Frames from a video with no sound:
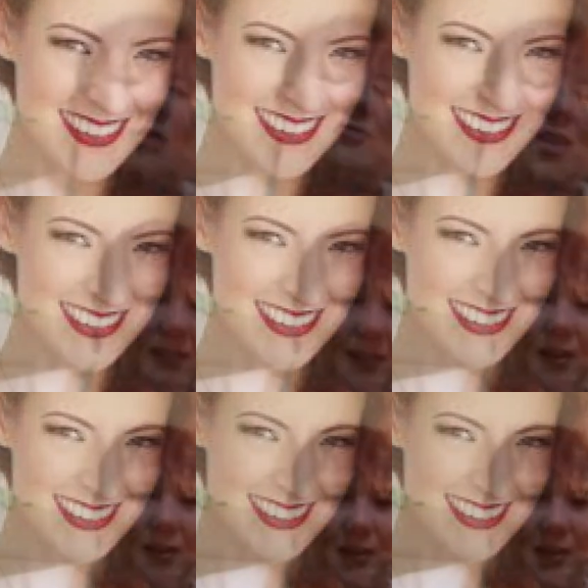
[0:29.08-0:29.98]

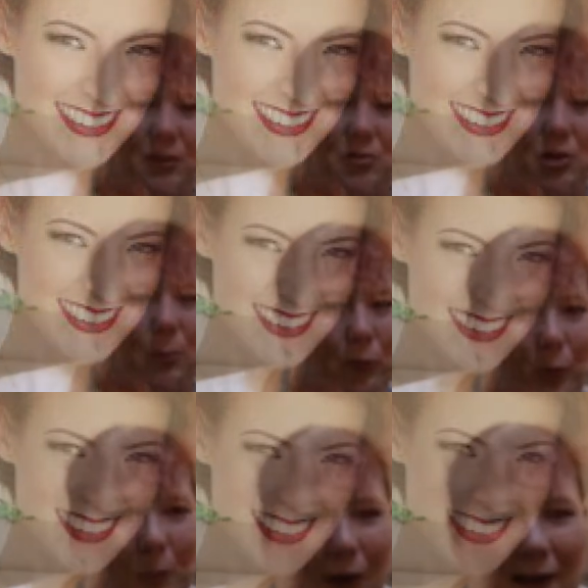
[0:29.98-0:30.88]
Jessica is a YouTuber
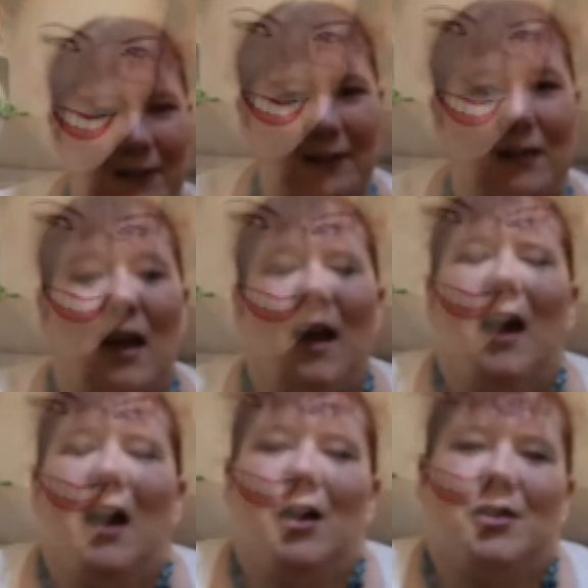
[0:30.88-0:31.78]
from Brighton.
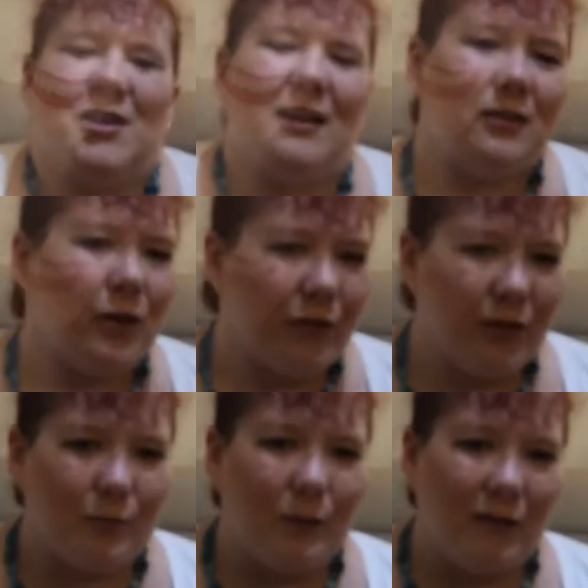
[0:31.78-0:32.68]
She
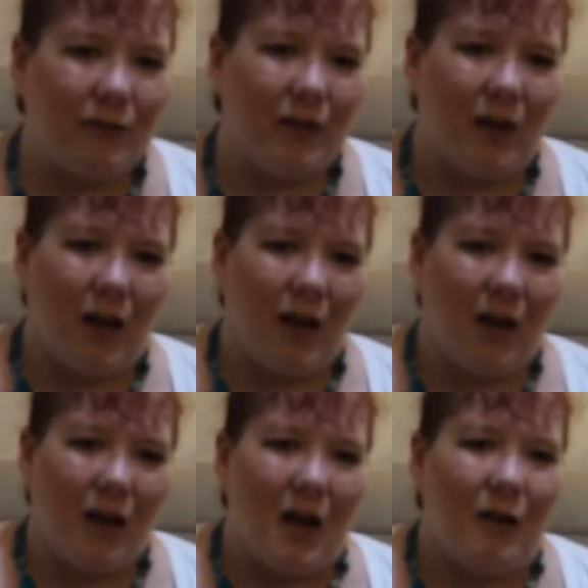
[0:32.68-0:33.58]
suffers with
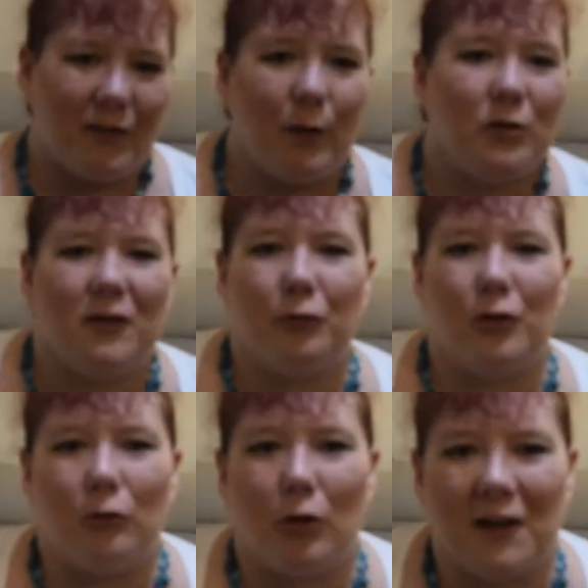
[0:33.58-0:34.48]
a few
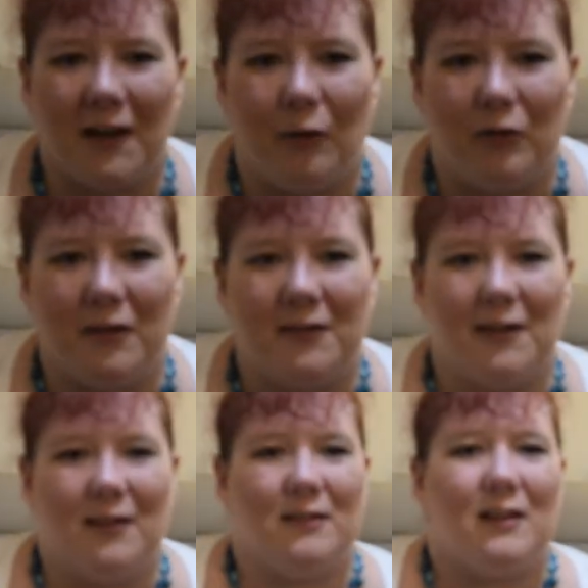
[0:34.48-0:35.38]
different chronic
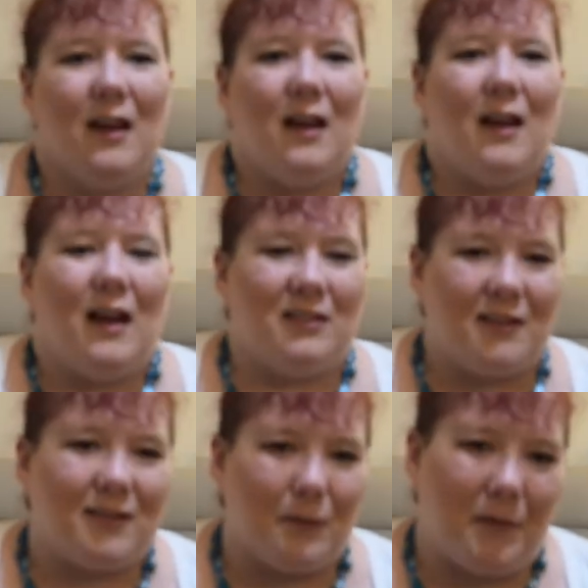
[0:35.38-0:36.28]
illnesses and
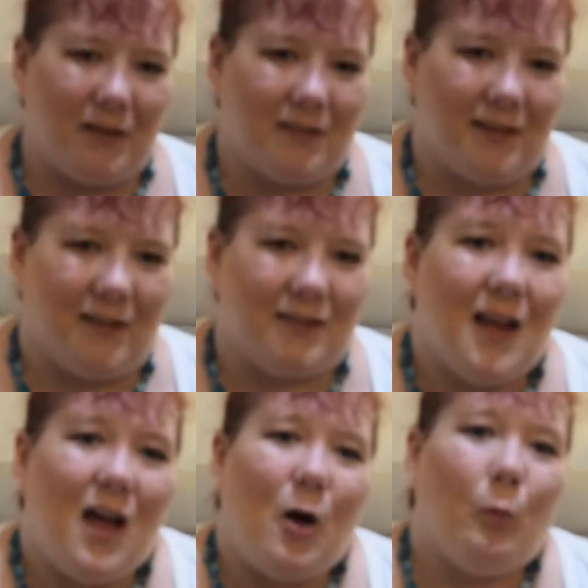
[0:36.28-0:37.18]
disabilities.
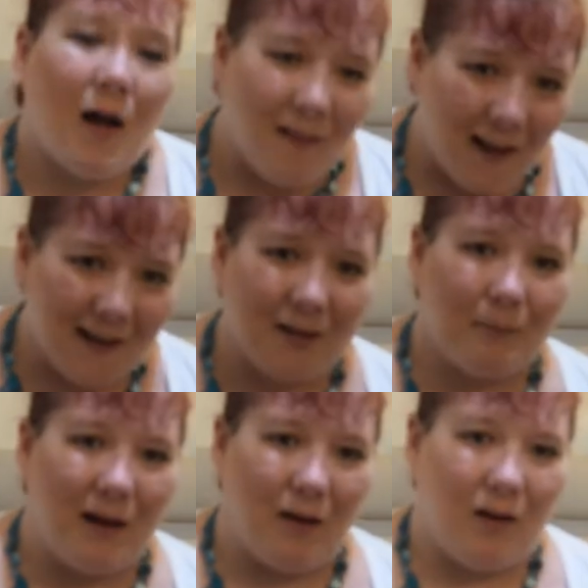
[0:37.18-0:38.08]
What I like
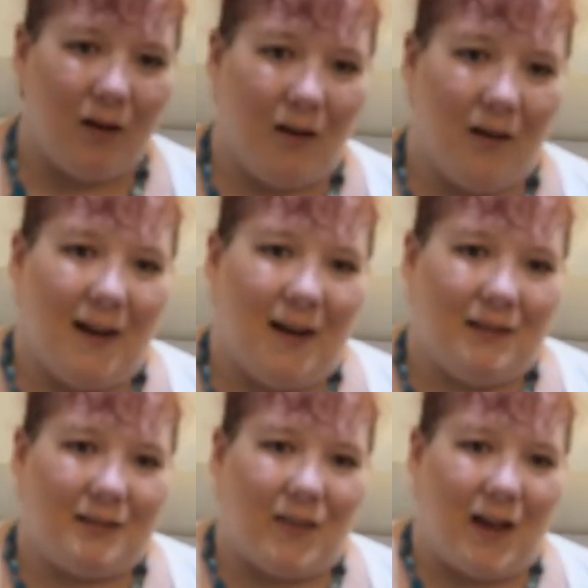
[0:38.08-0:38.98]
about her
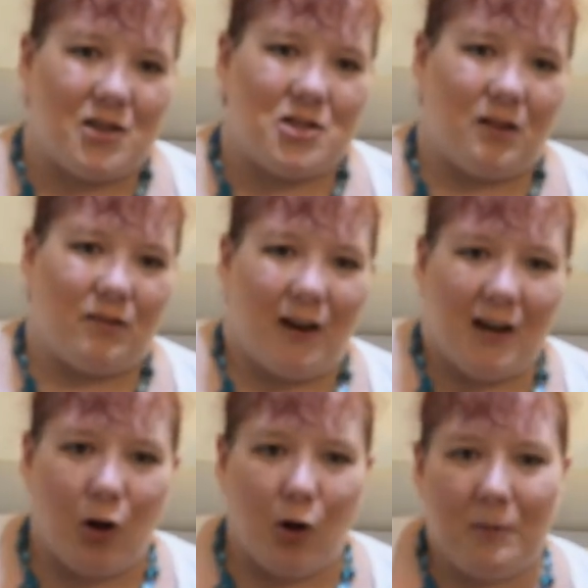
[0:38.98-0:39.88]
is that she's
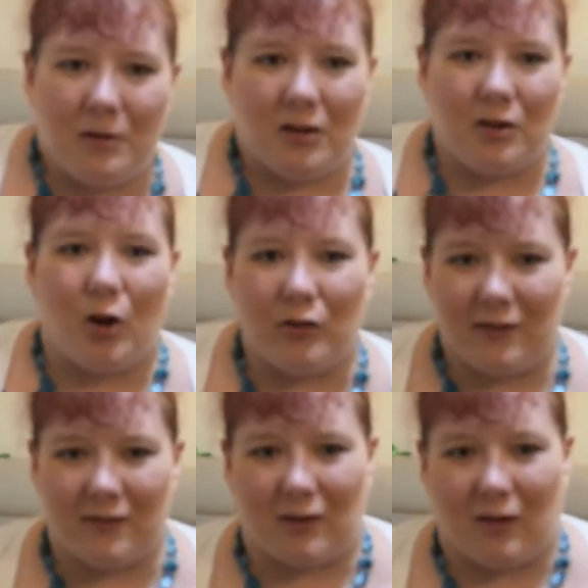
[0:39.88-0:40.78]
very open and
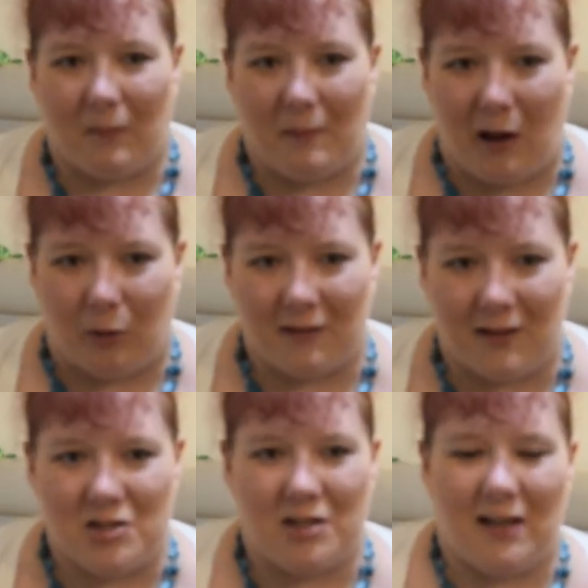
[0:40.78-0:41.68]
honest about
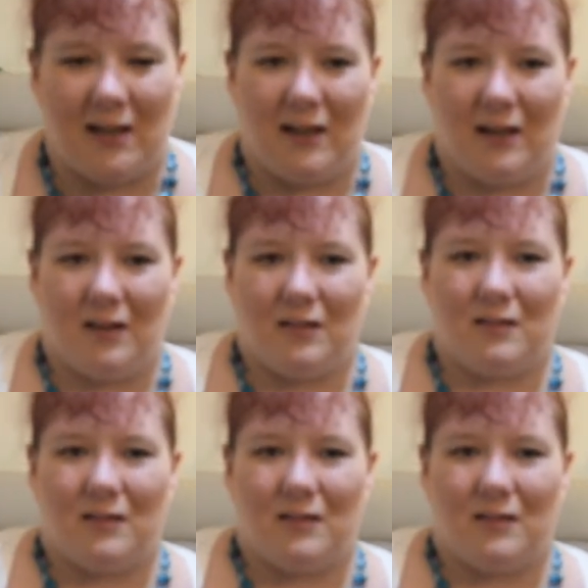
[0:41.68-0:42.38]
it. She